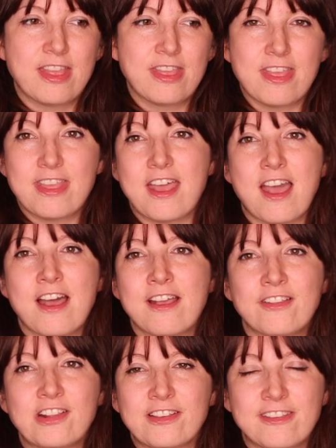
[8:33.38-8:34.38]
that they
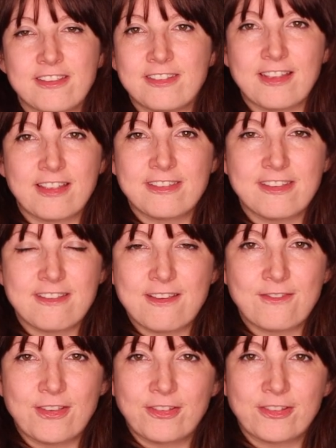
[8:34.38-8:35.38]
are just as
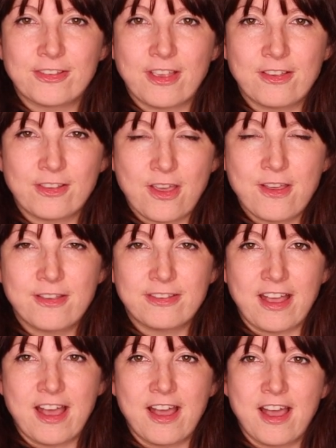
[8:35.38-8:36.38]
sensitive as girls
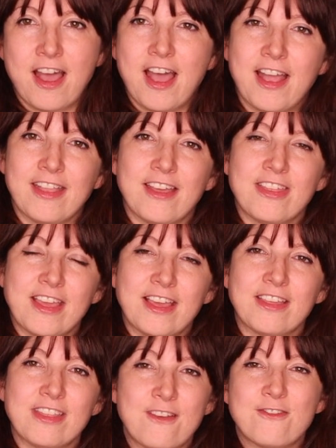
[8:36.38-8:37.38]
are, and I
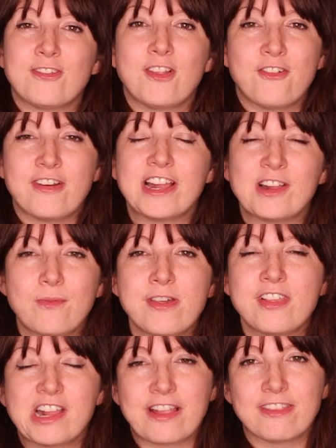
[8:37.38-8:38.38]
think they flourish
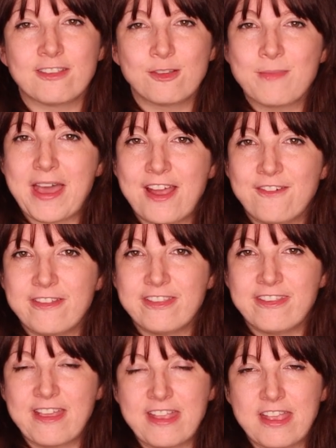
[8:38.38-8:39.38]
with gentle
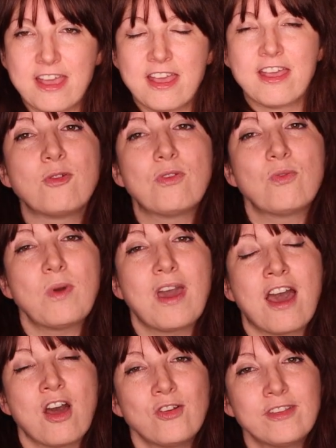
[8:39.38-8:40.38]
parenting. So if we
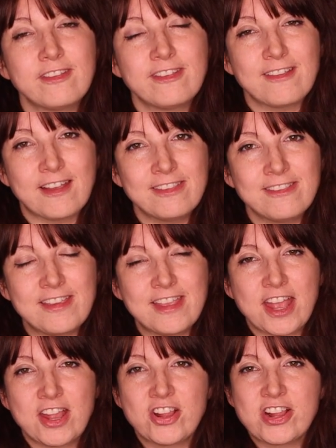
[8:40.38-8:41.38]
are understanding
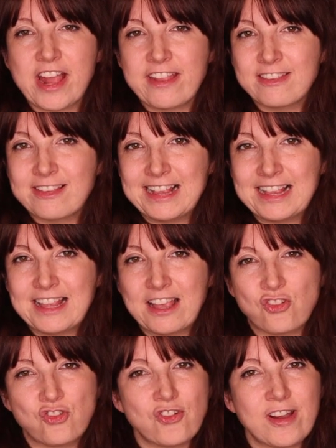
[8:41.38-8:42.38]
and gentle
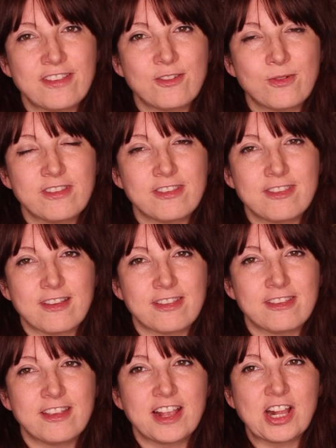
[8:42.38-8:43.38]
and try to
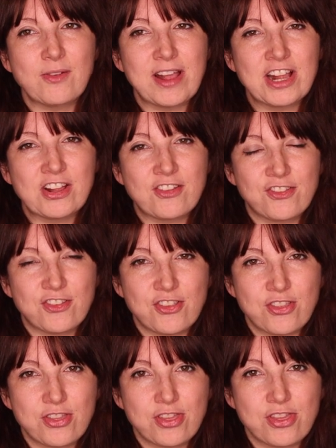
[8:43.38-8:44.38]
understand
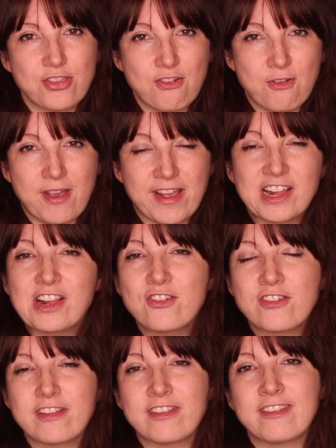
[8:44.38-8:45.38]
situations through our
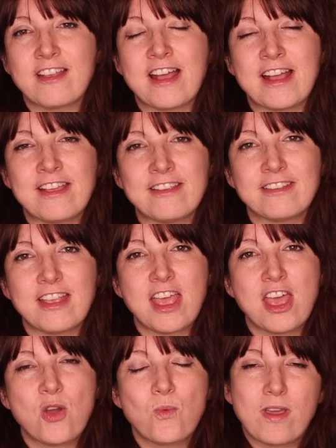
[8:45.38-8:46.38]
children's eyes,
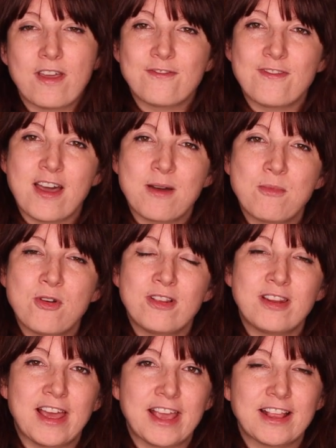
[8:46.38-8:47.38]
we are far more
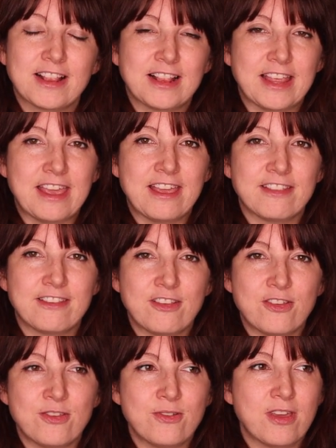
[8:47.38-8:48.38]
likely
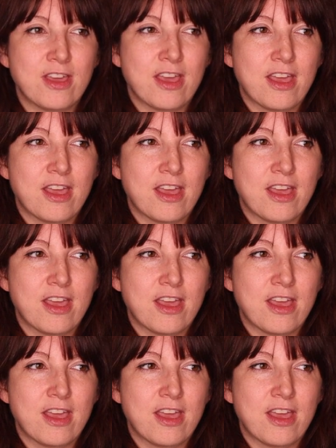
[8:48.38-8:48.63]
to